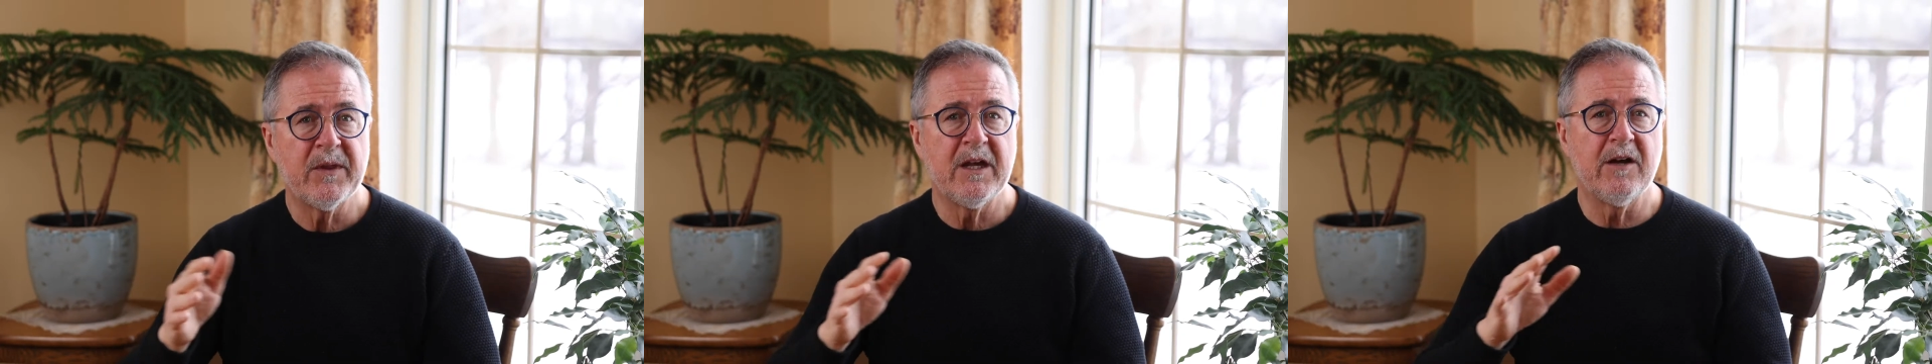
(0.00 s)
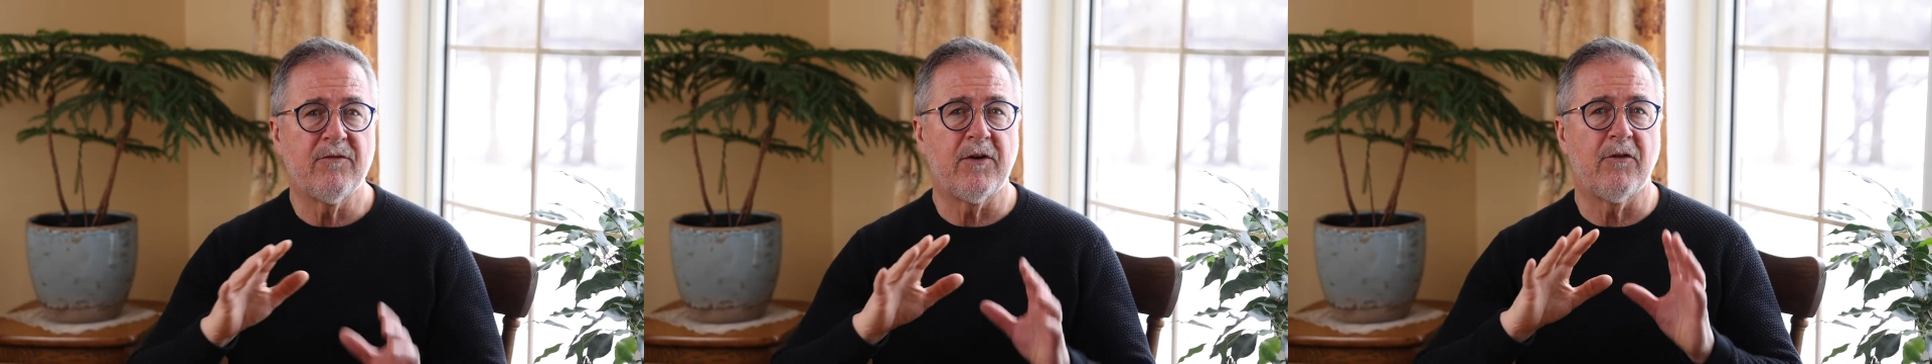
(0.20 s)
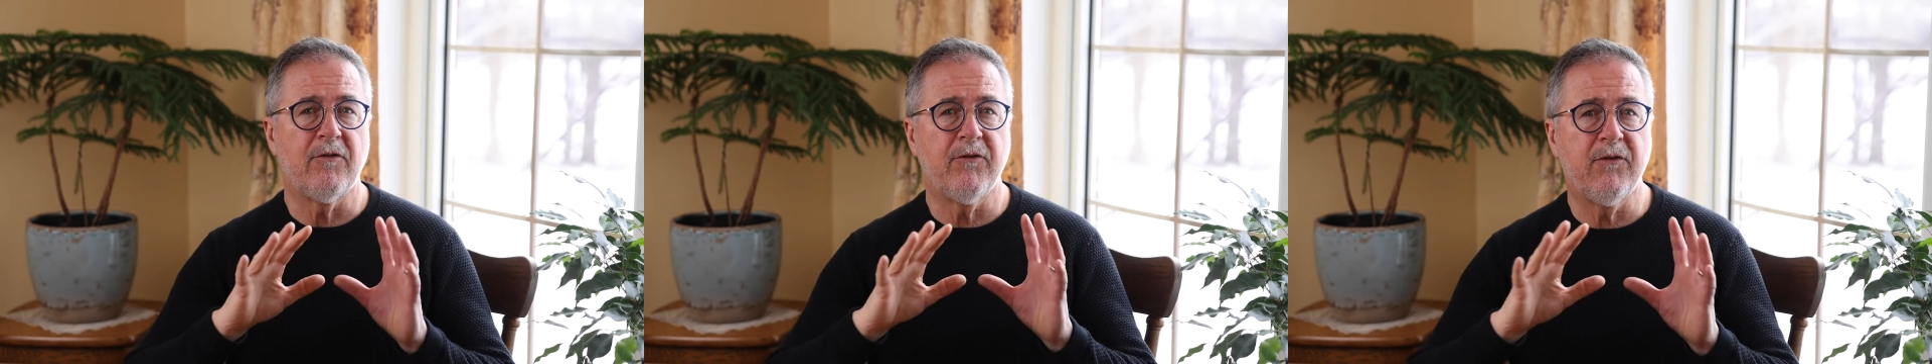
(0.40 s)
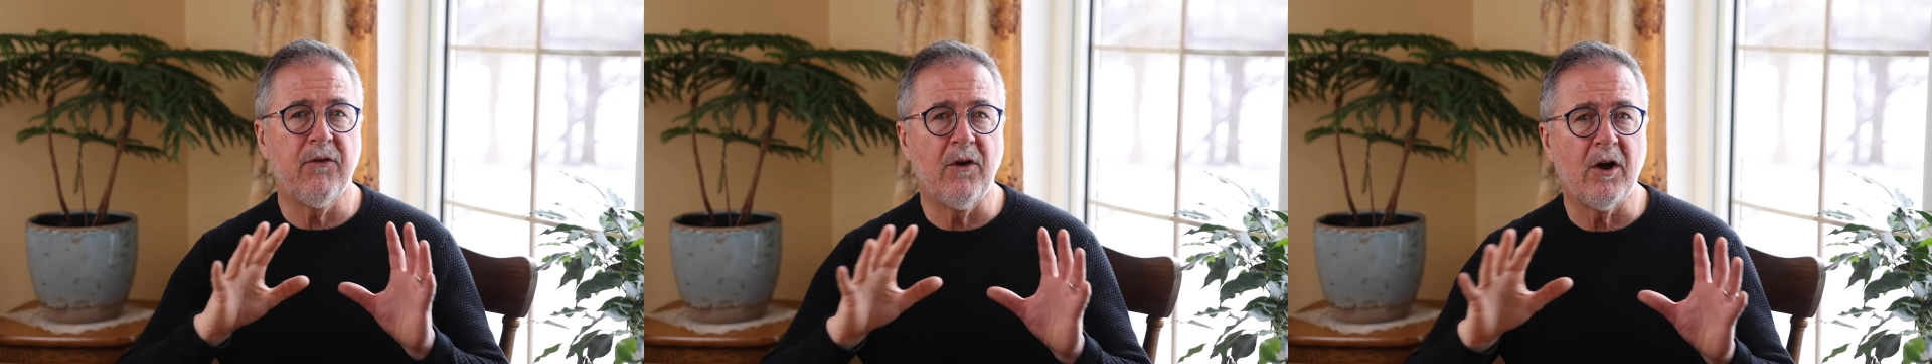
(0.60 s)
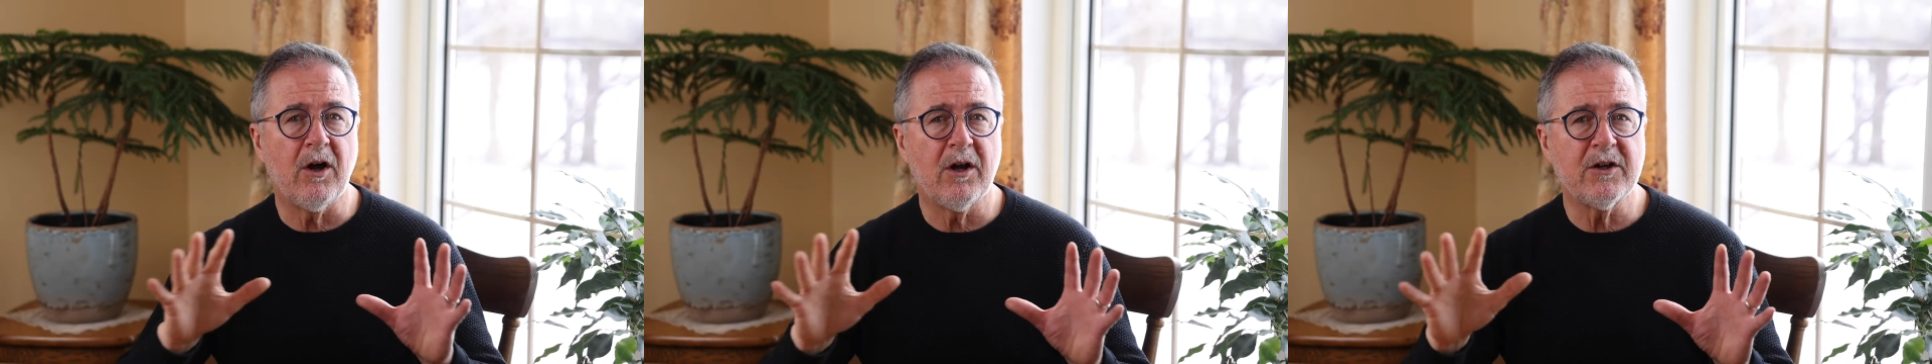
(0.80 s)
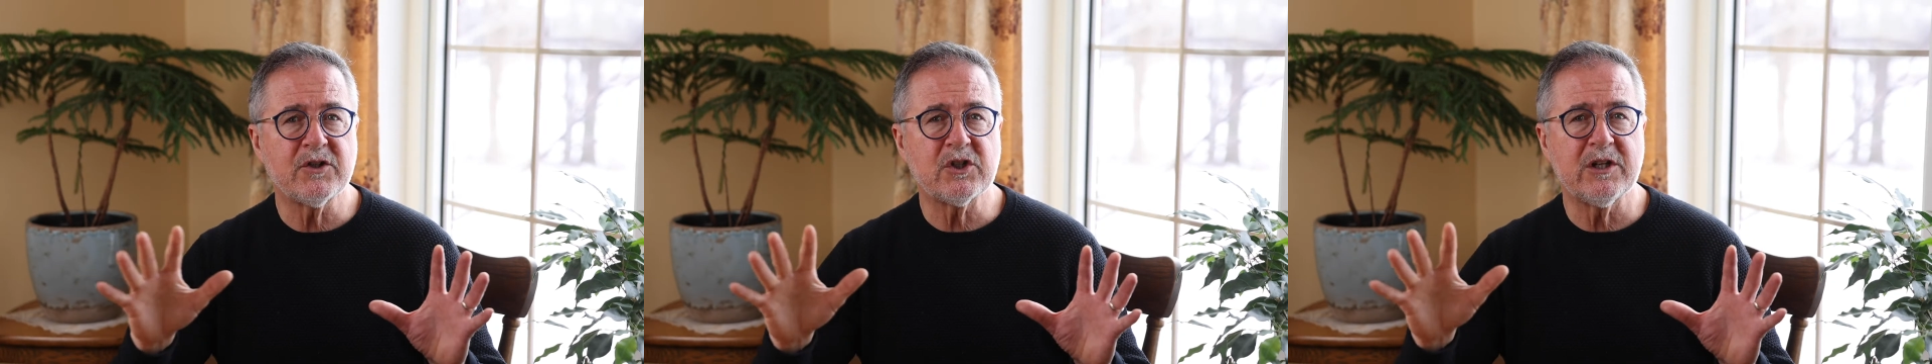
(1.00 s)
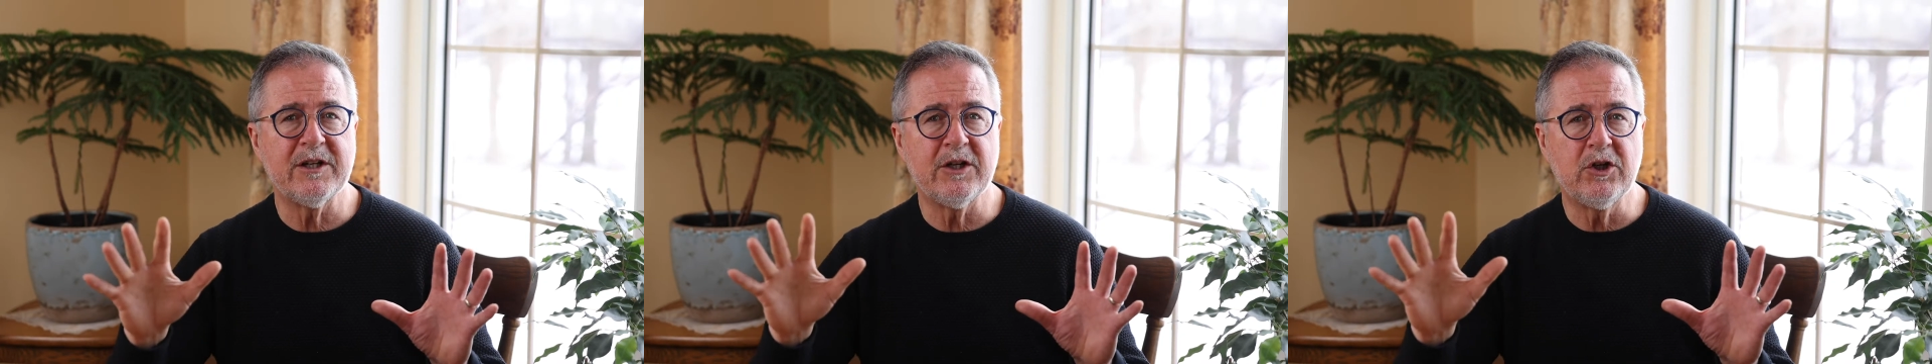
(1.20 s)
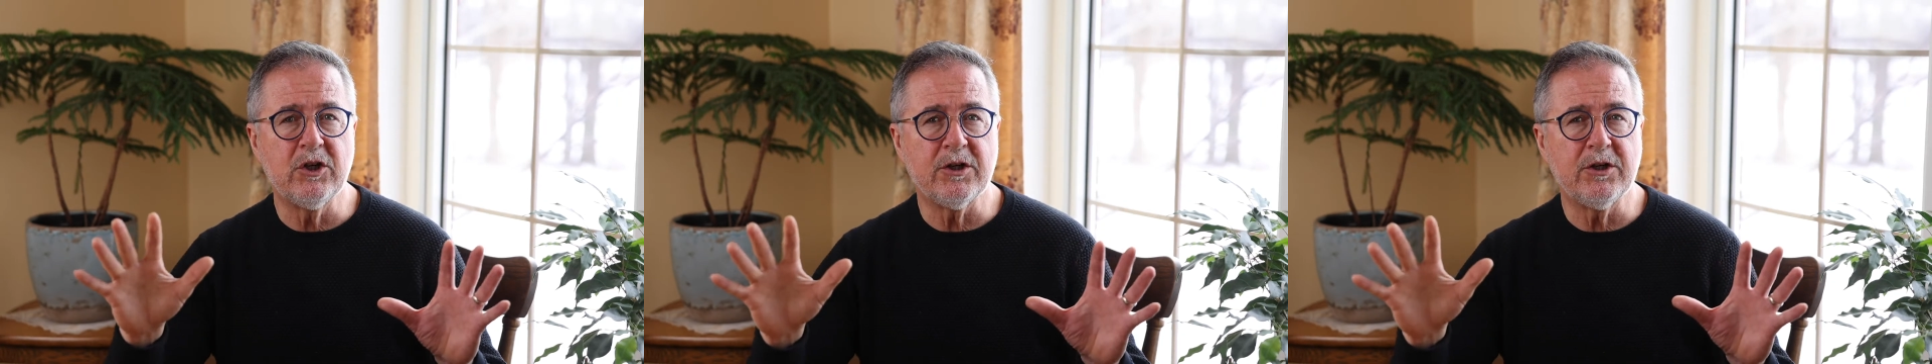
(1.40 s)
if a flawlessly
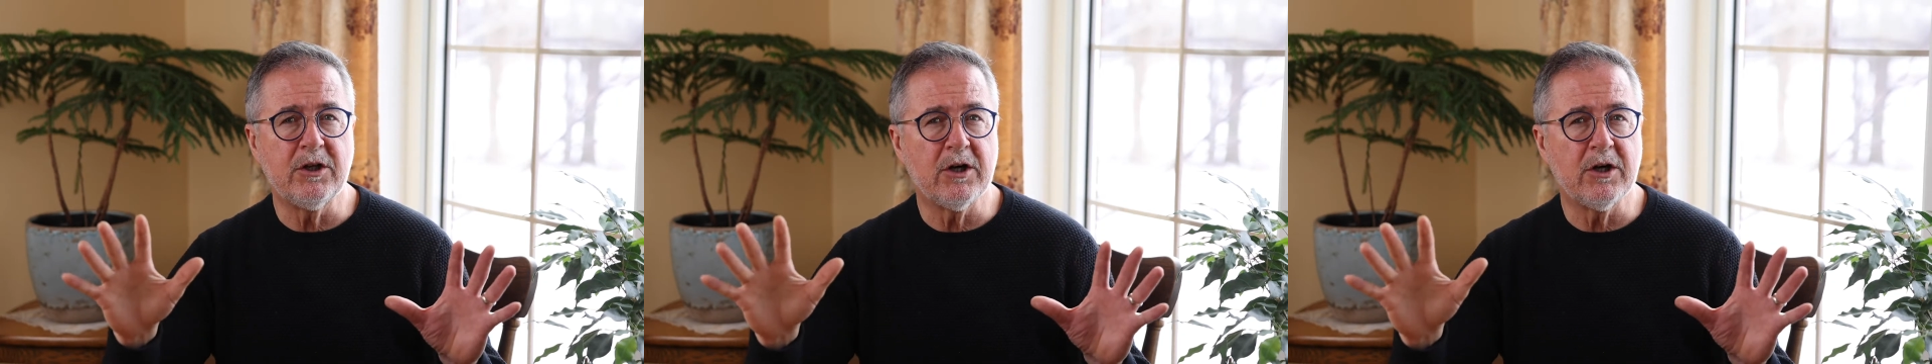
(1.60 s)
good